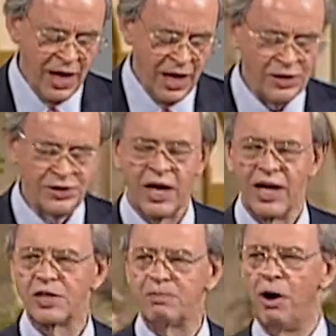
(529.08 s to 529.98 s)
He
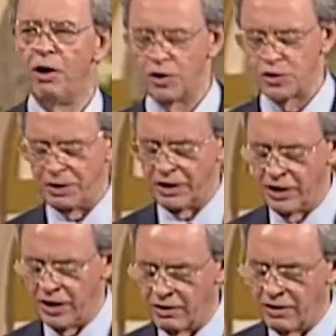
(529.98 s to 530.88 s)
says, Paul speaking
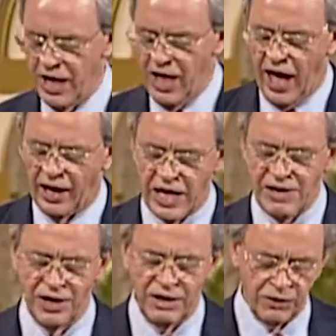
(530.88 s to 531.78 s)
here, and
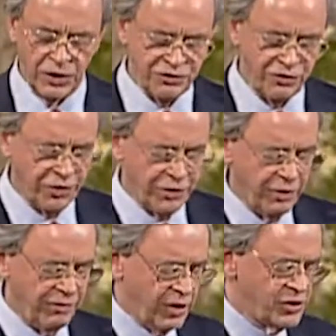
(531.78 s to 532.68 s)
even verse, th
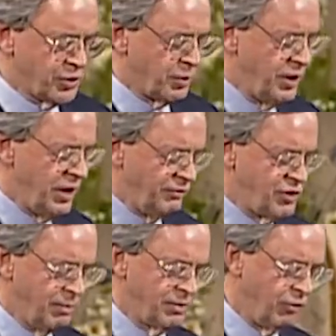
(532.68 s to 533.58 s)
verse 3 of
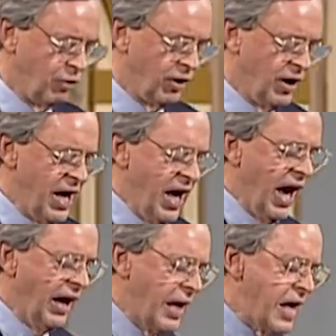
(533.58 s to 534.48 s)
chapter 4,
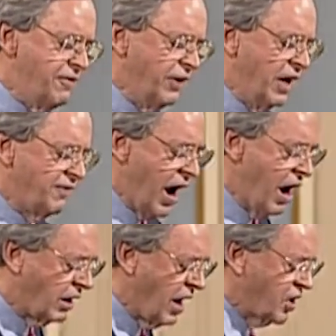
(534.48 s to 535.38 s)
and even if
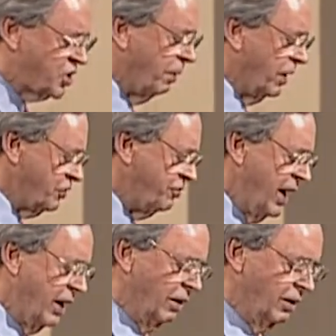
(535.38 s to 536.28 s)
our gospel is
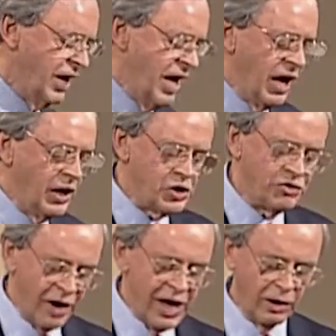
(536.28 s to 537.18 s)
veiled, it is
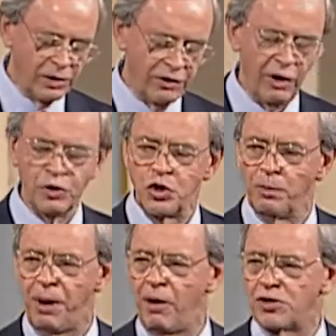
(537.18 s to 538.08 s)
veiled to those who are
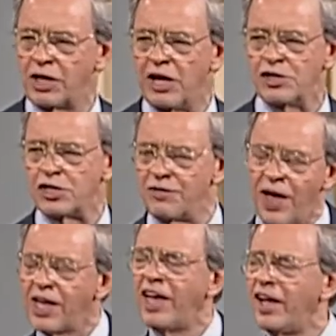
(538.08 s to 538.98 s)
perishing. He says, if
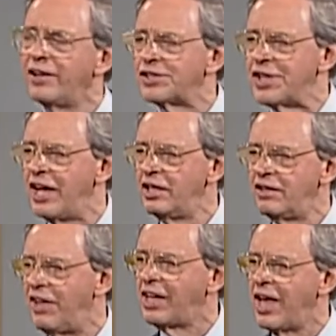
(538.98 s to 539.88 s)
they can't understand it,
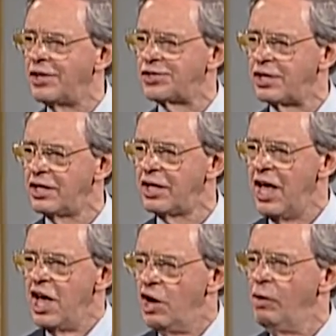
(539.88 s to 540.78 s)
they can't see it,
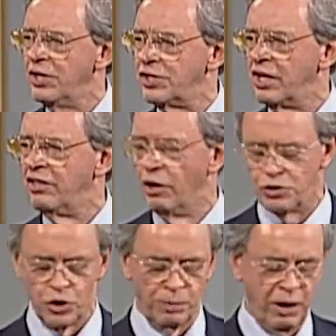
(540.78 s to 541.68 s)
who is it? Those
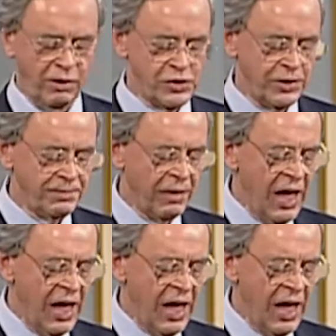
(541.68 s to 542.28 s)
who are perishing.